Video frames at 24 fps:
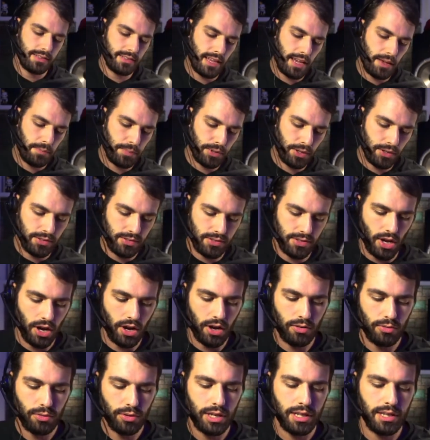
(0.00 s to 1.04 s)
The
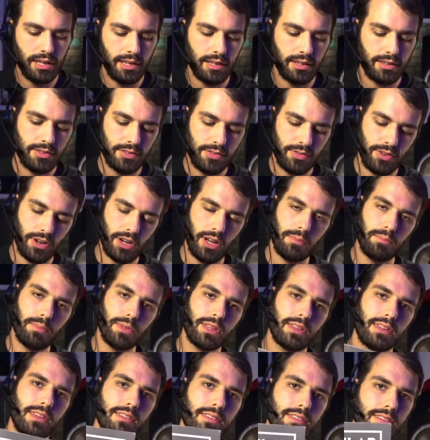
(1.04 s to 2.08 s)
samples are readings
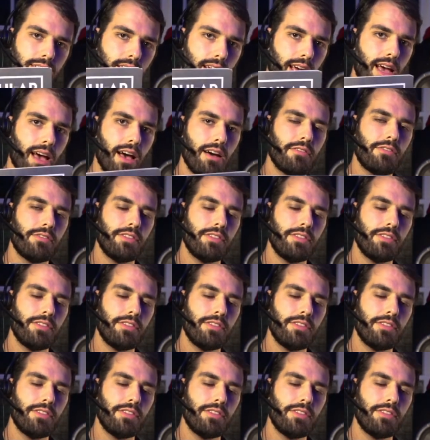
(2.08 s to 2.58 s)
from this